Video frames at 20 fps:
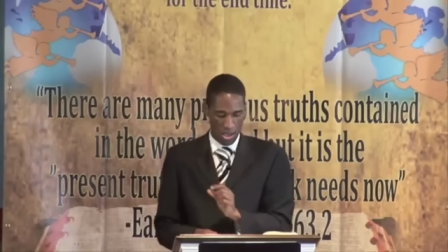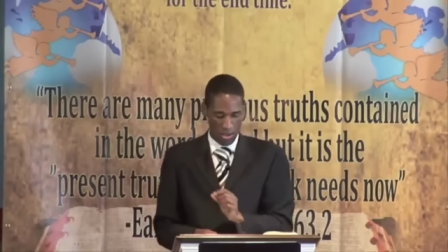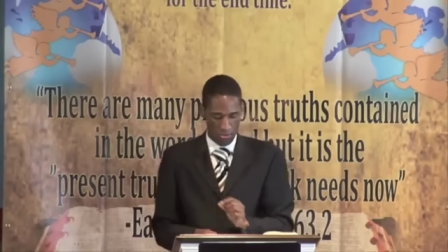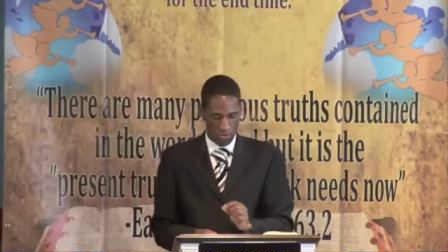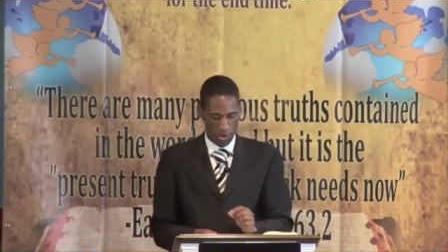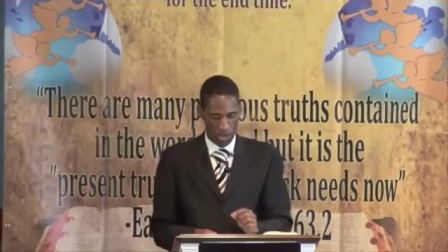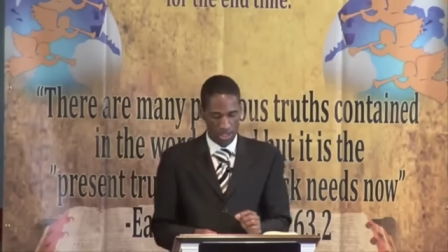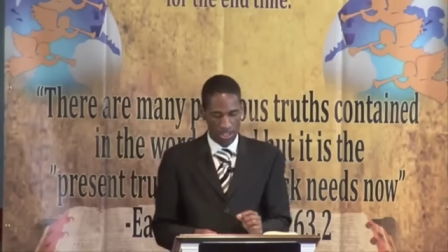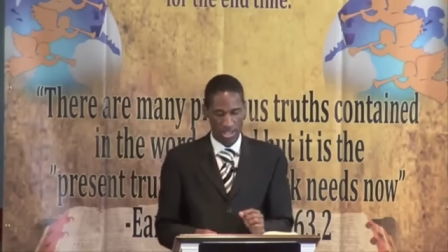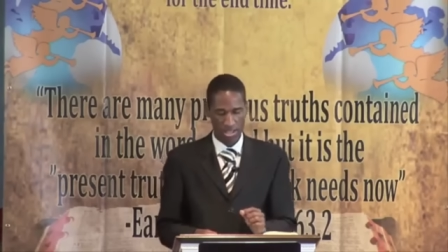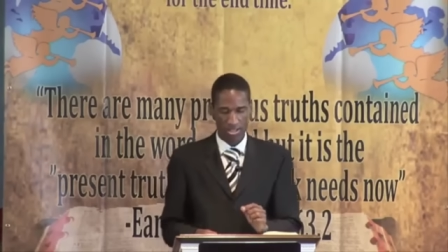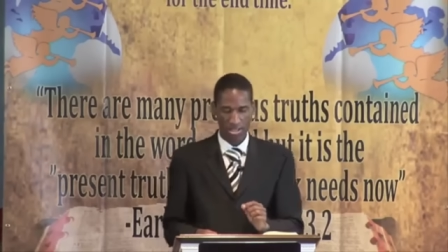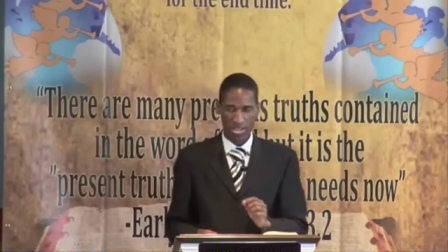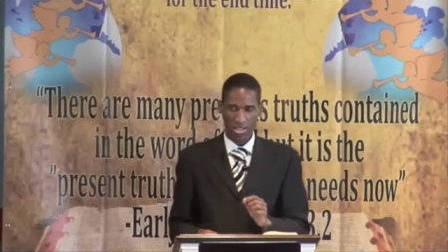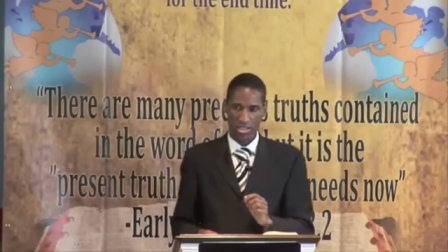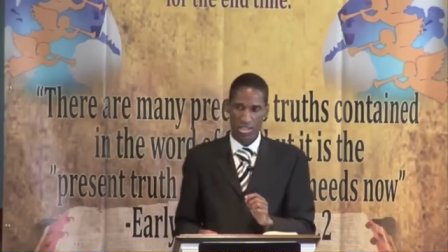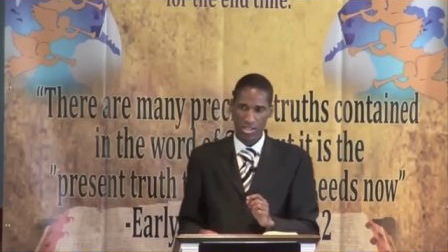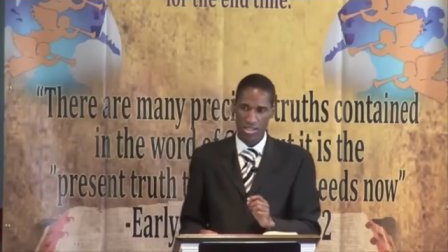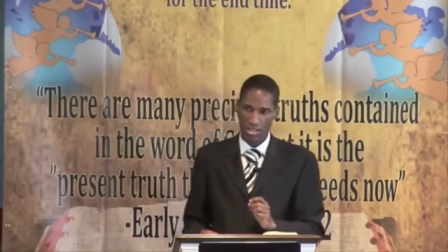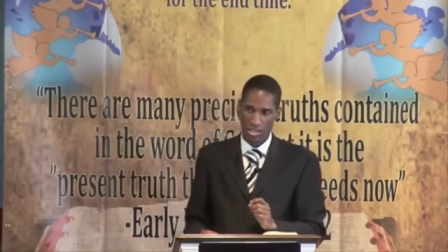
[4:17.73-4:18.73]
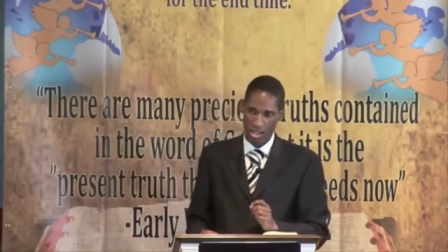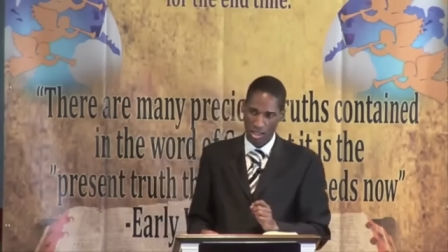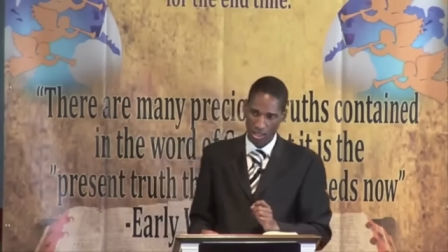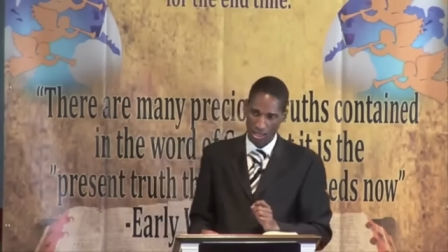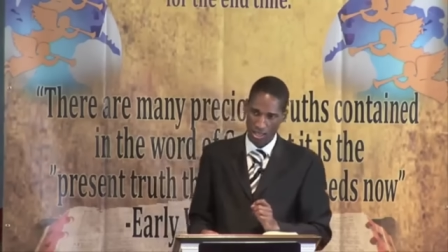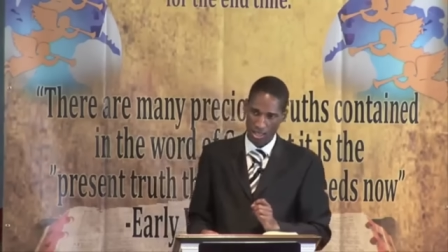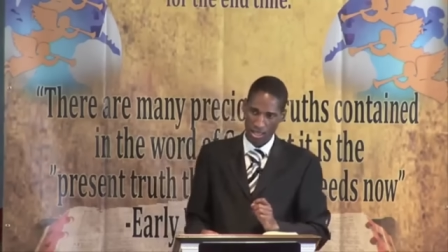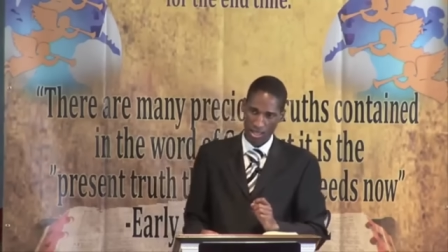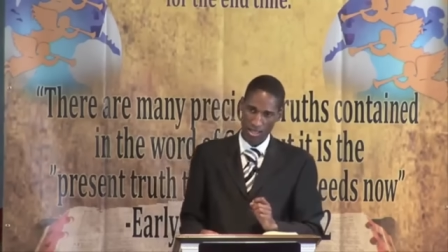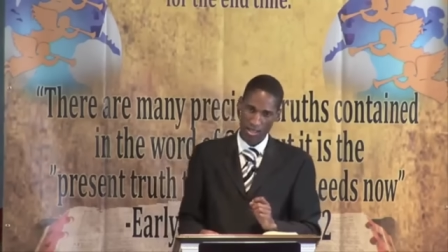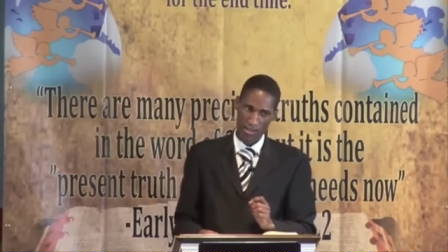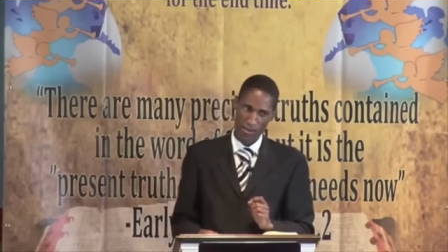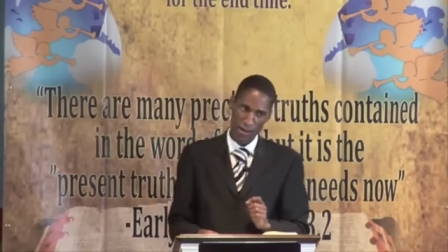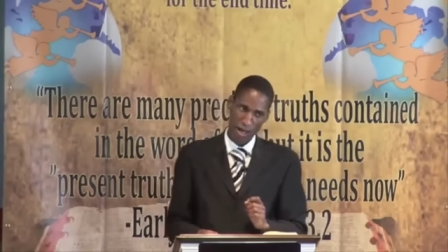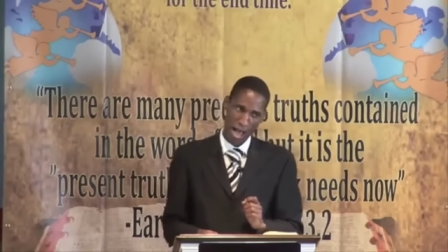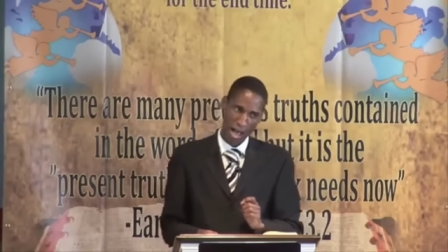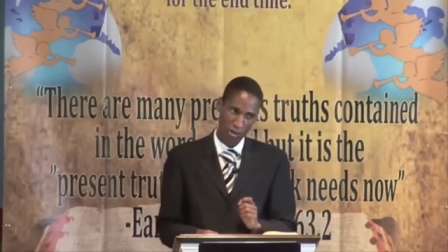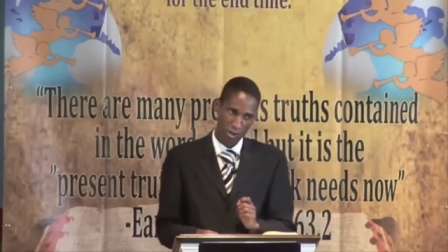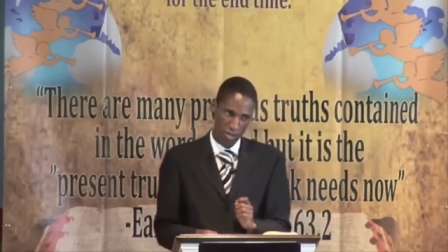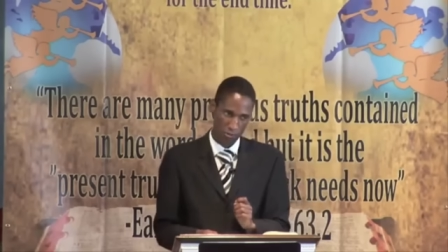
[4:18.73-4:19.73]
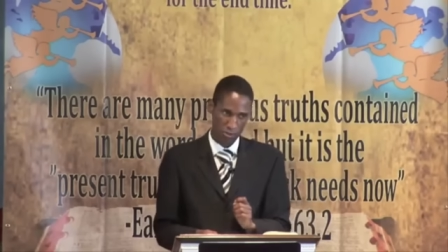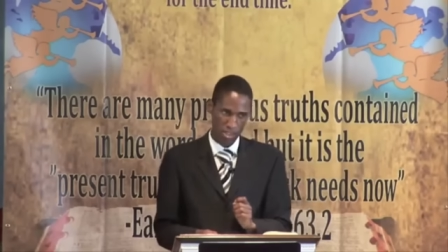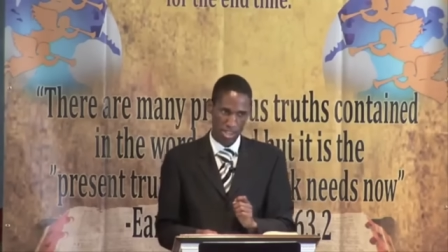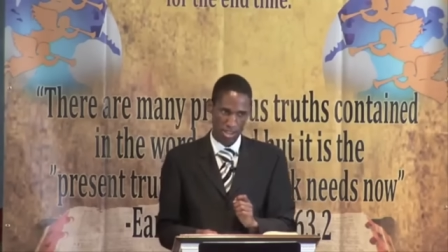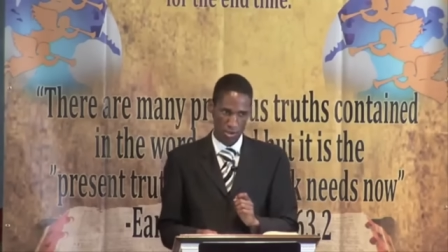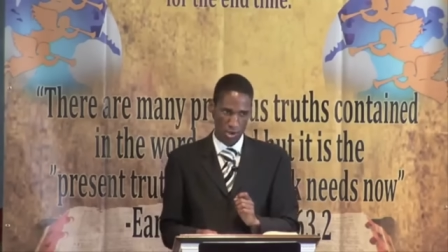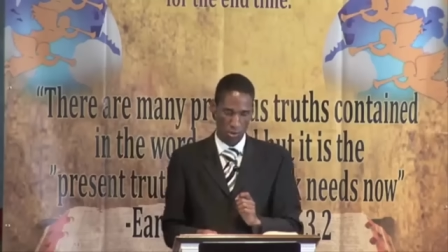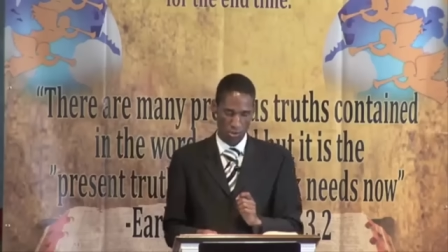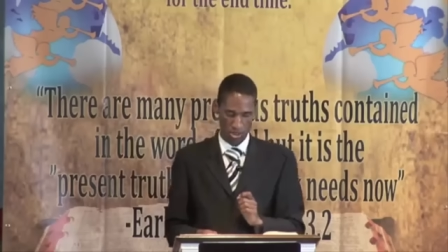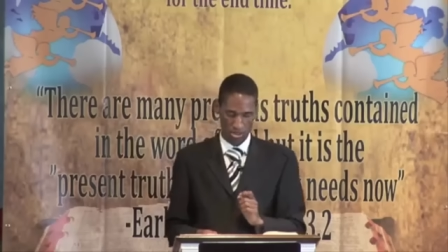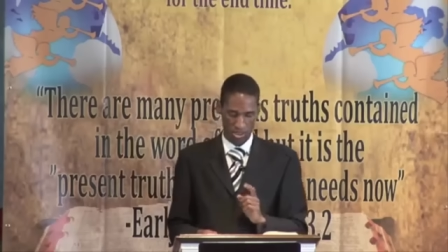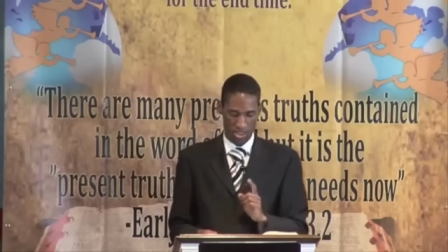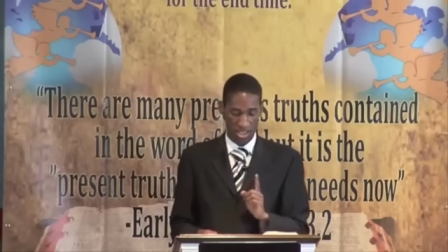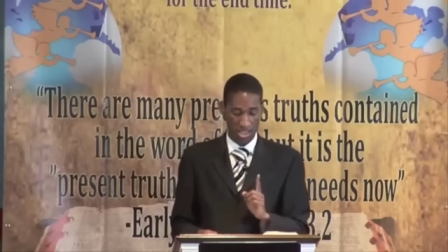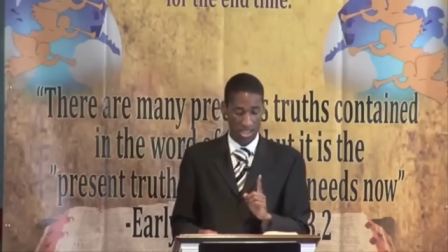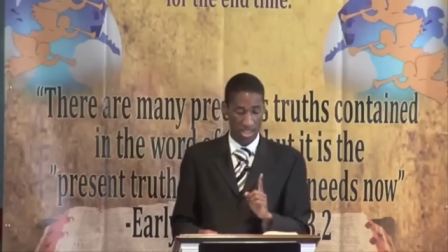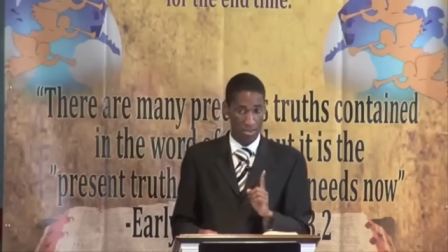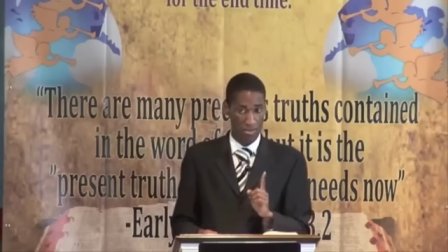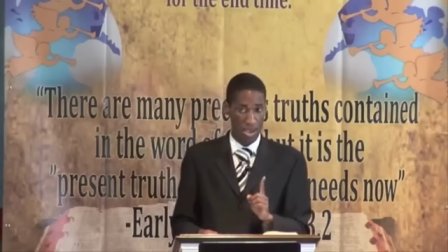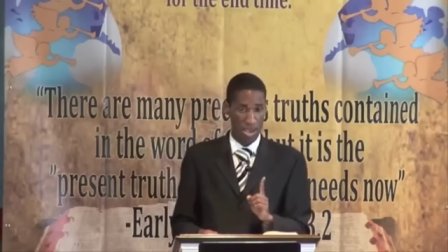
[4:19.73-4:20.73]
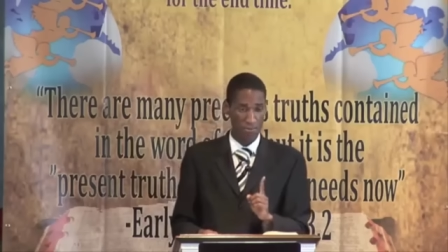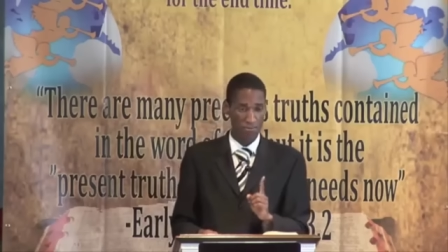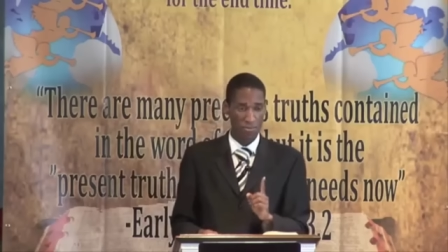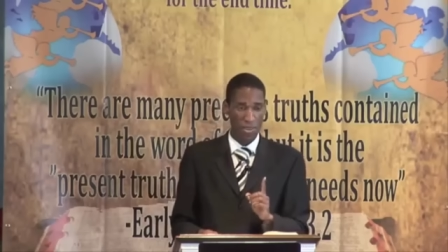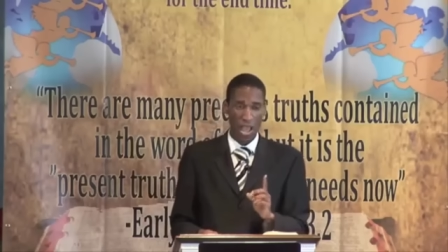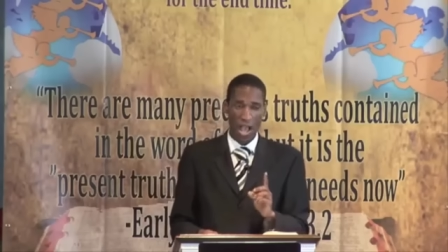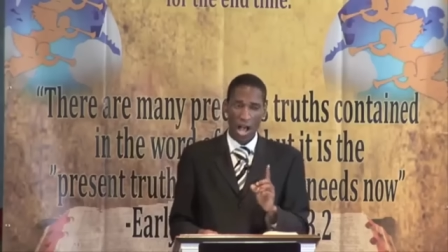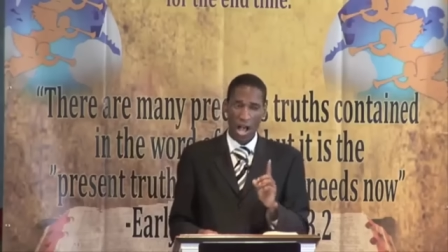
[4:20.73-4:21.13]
But he did it uh, uh out of ignorance. A amen?